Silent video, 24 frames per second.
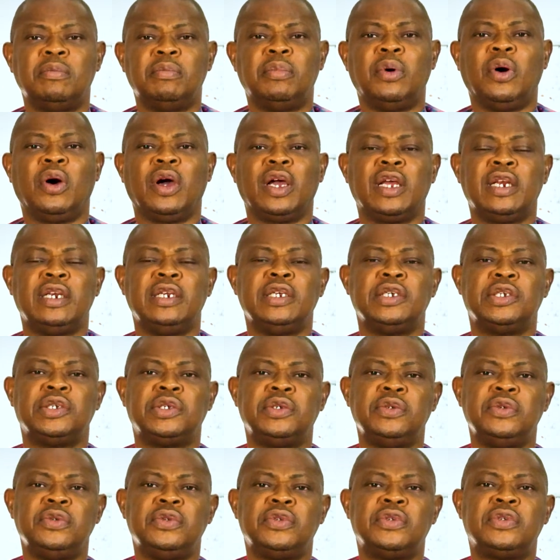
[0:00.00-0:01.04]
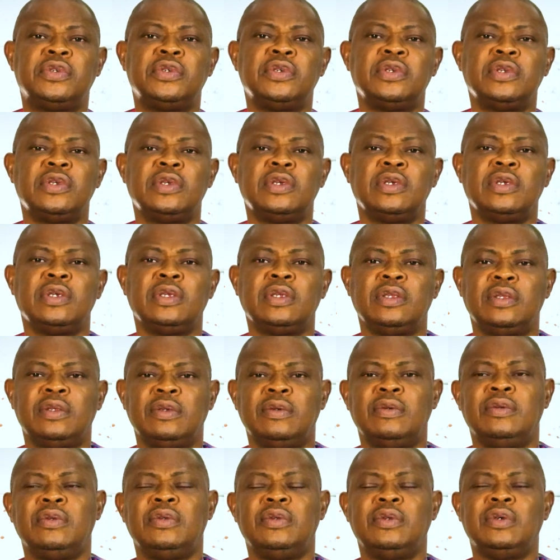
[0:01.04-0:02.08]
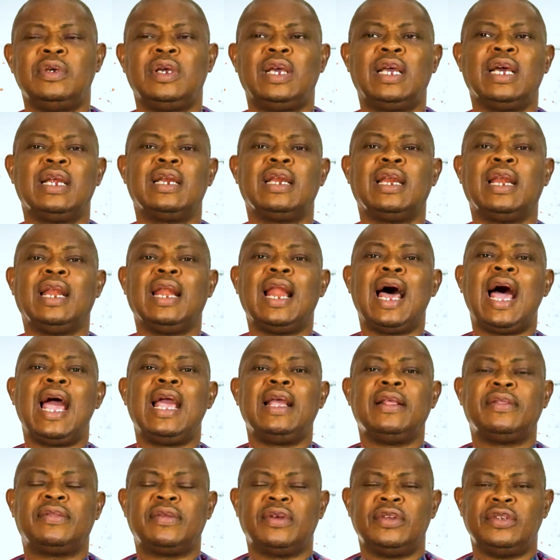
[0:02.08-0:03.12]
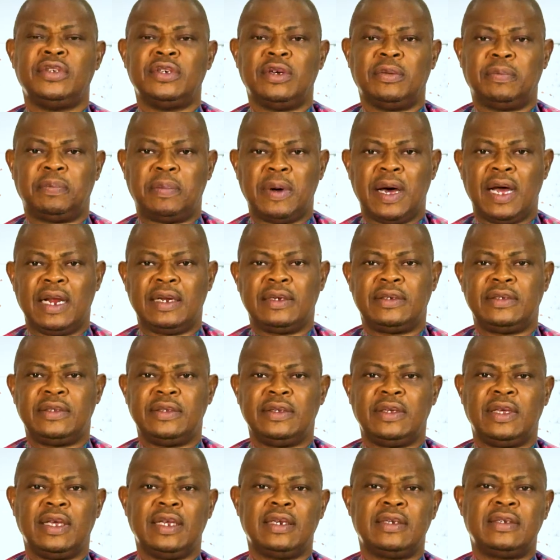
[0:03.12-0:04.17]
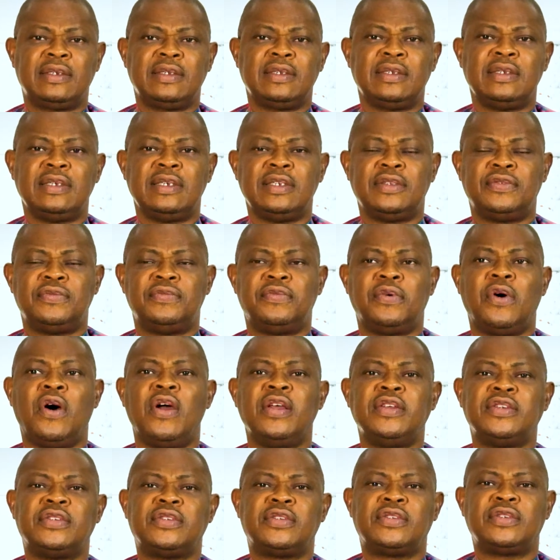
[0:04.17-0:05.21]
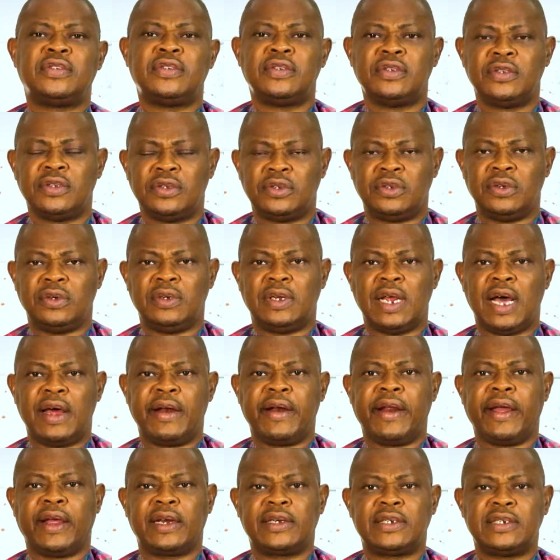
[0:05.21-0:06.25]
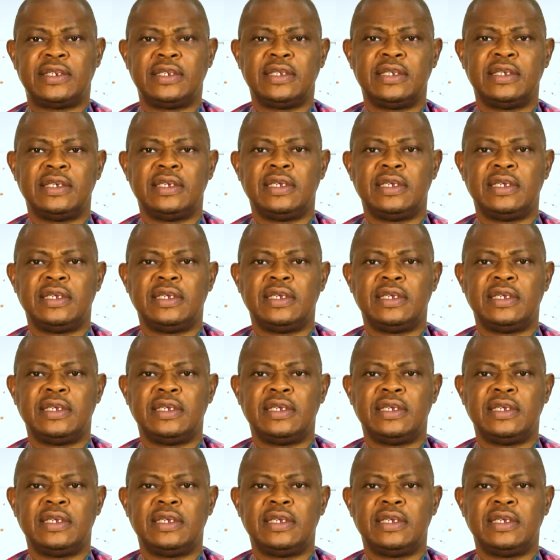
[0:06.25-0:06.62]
bugging issues. You get light on your path. You get His voice to direct.